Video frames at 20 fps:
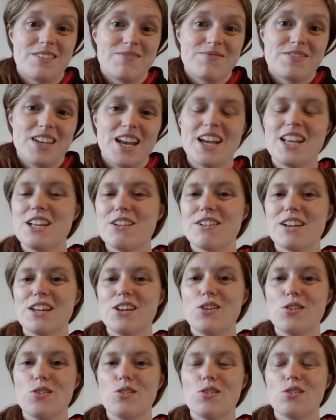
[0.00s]
Tailoring
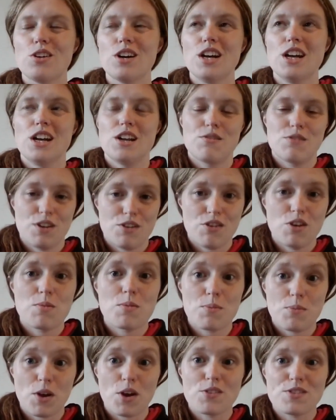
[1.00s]
your
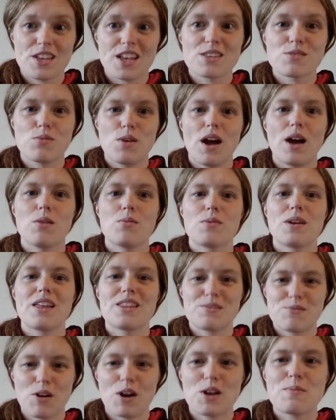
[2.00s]
recruitment process will help get
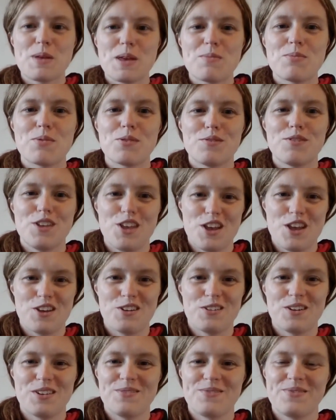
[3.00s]
the right people for
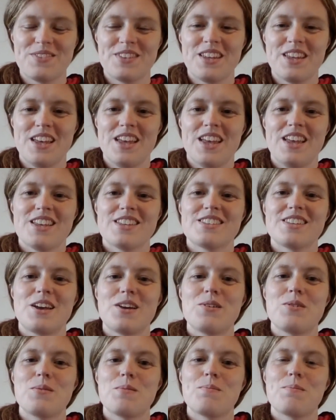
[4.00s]
you.
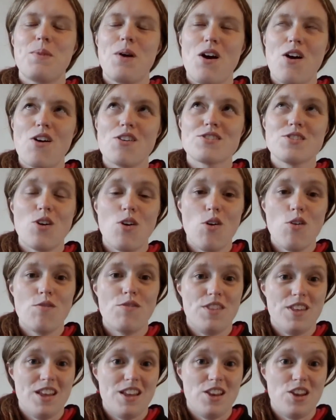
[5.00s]
So part
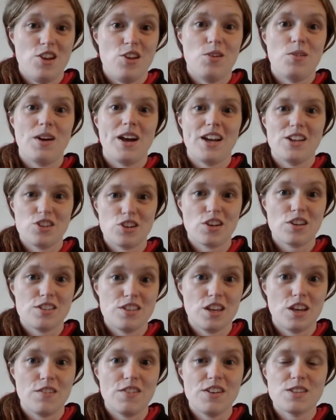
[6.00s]
of the new HR
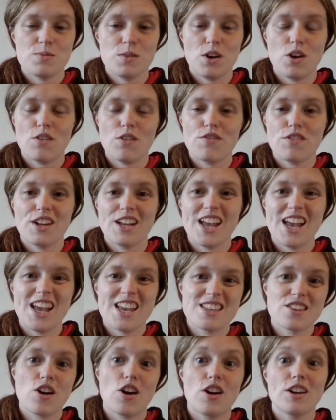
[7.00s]
service we're offering
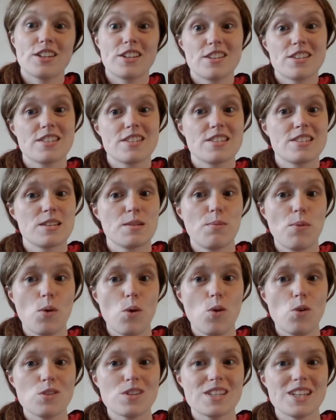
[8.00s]
is guidance and
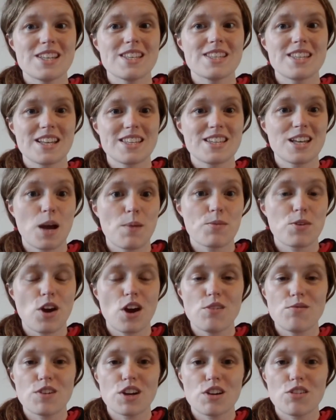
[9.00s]
support in setting up your
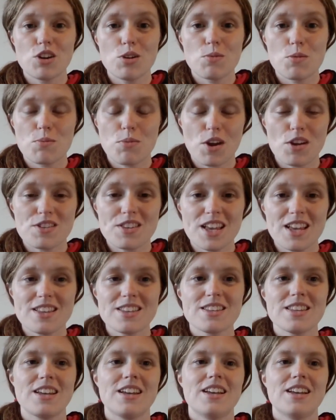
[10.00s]
own recruitment process.